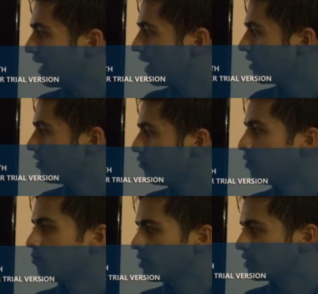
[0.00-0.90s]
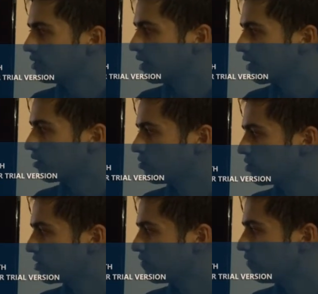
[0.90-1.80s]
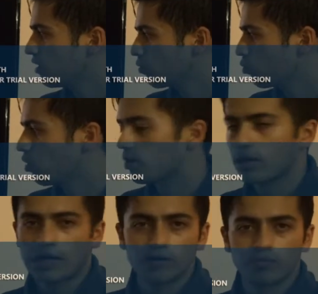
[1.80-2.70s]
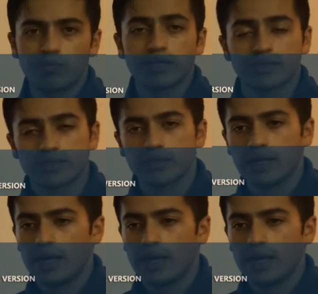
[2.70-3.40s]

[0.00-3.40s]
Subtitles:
had re-emerged and caused several worker outbreaks.